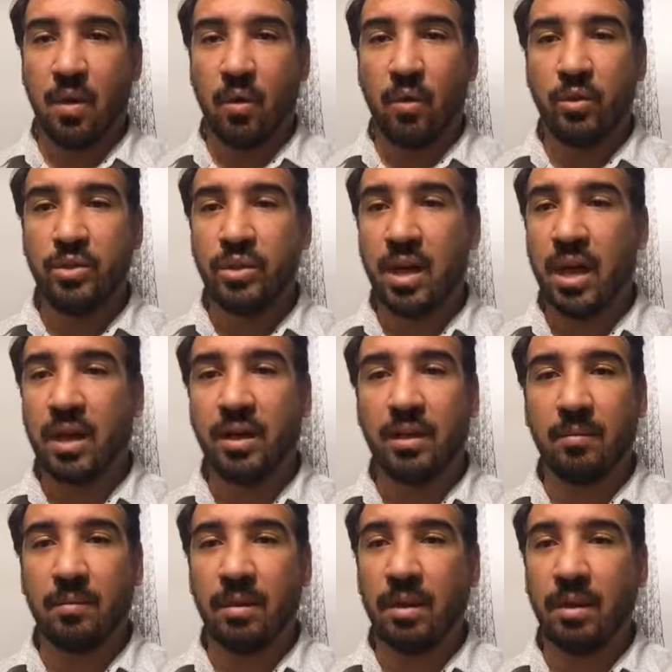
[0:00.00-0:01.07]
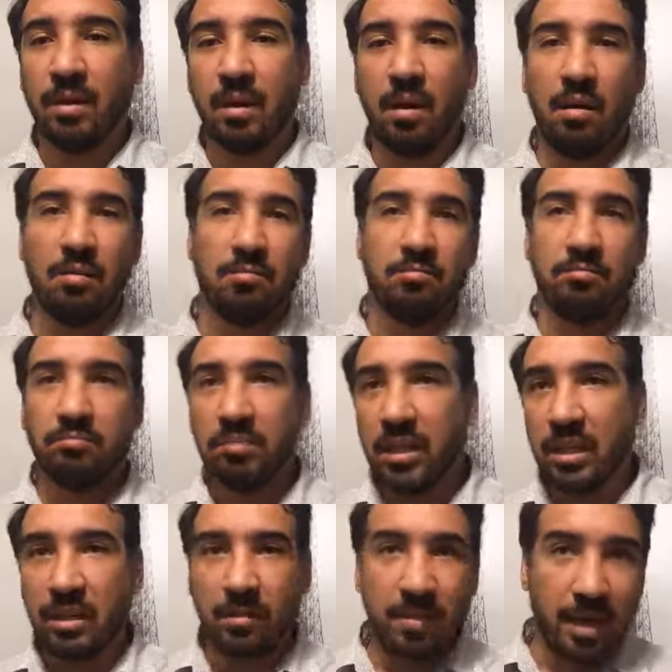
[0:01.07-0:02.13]
It's not gonna be
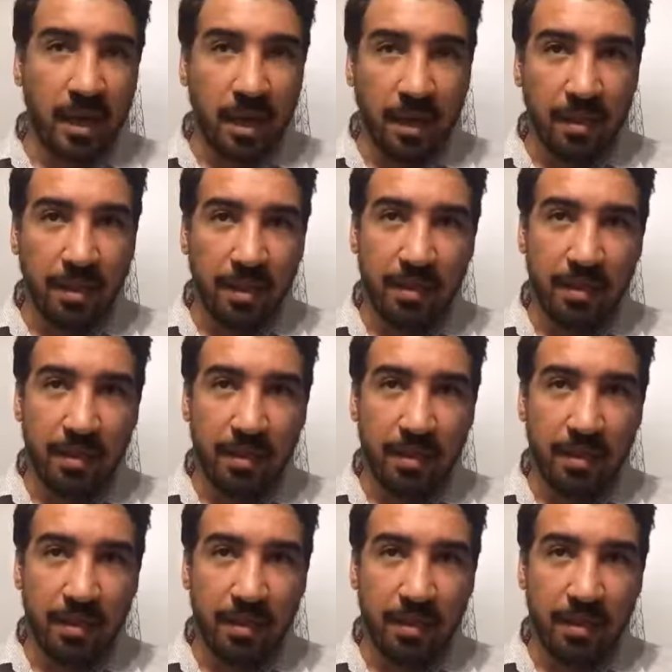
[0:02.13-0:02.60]
clear path.